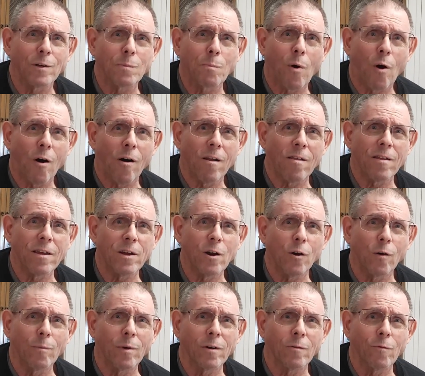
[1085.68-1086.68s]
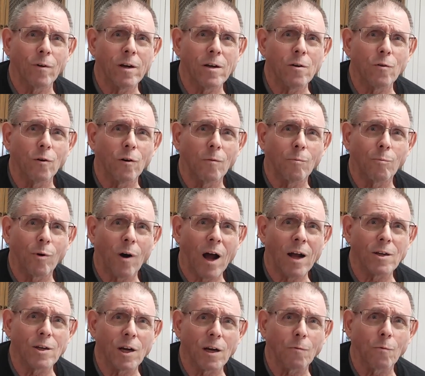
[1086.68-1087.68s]
That was part of the urban renewal
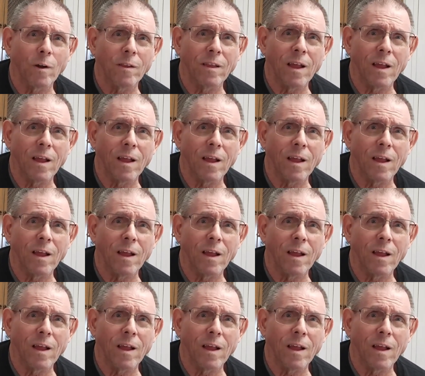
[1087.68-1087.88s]
project.